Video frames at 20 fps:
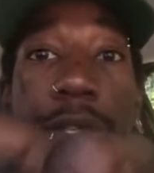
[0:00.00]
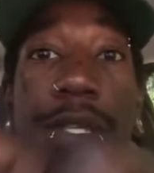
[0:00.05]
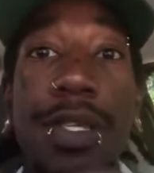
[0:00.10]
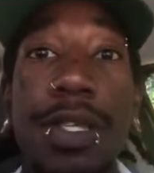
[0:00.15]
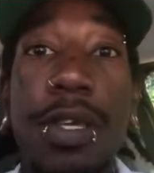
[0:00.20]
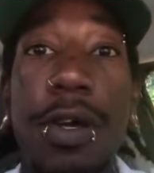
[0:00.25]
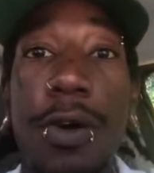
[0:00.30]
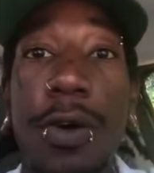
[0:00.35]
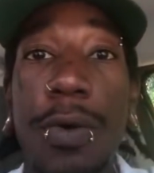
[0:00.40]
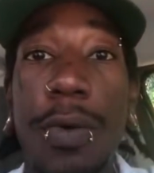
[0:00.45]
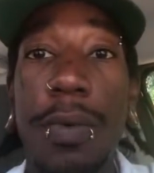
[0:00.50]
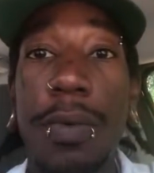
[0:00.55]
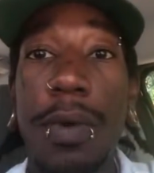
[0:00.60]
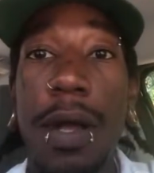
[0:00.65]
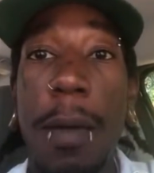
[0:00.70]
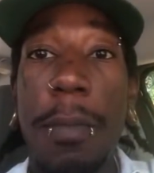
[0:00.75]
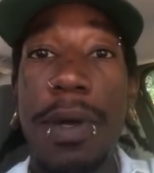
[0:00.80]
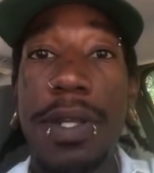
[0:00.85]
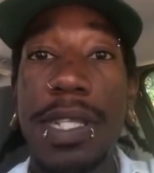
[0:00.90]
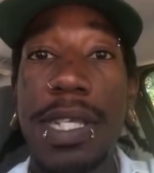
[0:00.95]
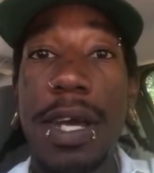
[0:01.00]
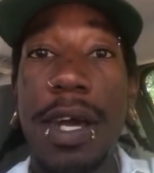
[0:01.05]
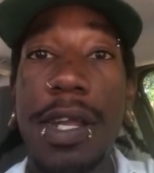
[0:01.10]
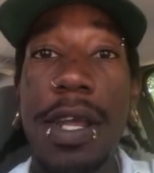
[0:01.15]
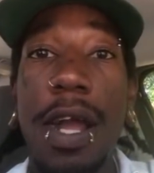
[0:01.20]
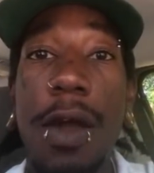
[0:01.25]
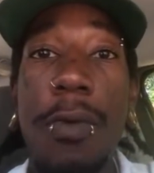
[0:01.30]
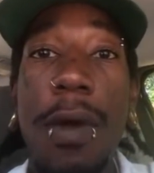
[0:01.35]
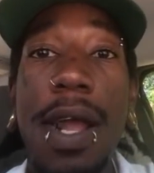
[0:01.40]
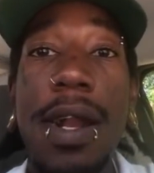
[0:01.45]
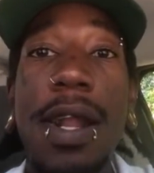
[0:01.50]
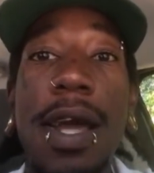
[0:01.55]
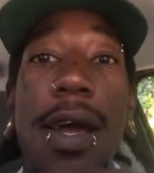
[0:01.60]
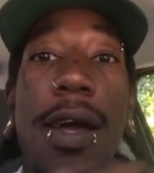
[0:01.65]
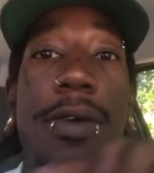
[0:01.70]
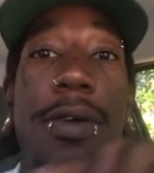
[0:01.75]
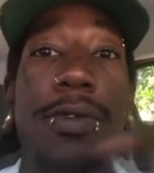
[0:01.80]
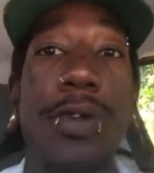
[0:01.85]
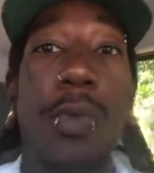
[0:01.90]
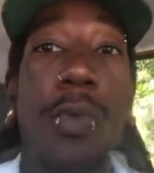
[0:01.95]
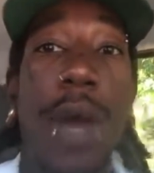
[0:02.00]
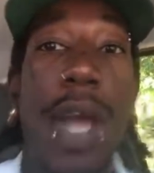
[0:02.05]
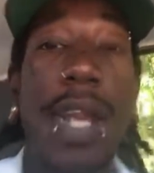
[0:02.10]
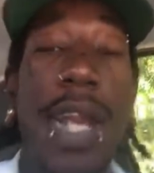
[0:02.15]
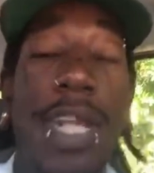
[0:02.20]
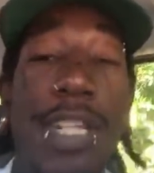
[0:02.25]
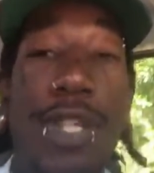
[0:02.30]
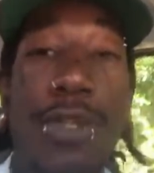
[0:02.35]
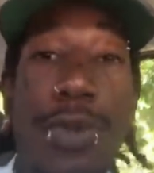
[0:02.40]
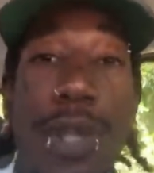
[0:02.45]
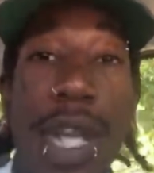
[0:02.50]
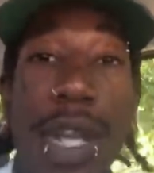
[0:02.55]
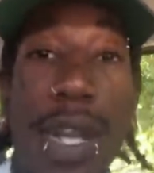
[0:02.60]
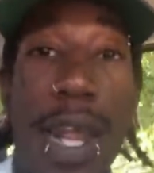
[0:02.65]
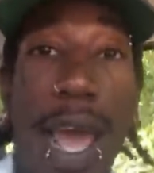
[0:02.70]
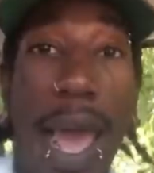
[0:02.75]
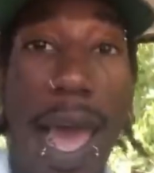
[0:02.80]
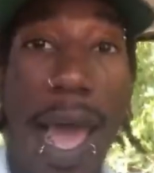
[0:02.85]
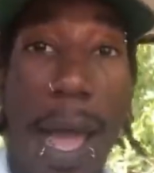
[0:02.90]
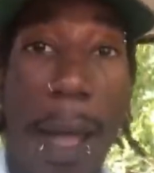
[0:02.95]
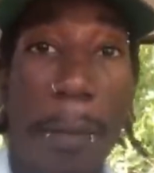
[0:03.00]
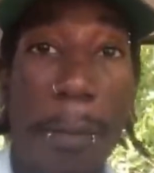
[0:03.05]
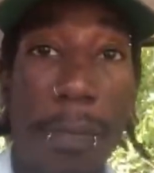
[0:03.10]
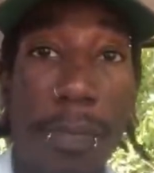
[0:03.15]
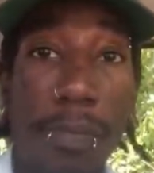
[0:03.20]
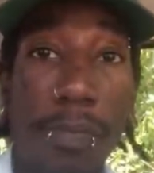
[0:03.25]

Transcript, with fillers: So I'm going to tell y'all right now, the way that you get the app,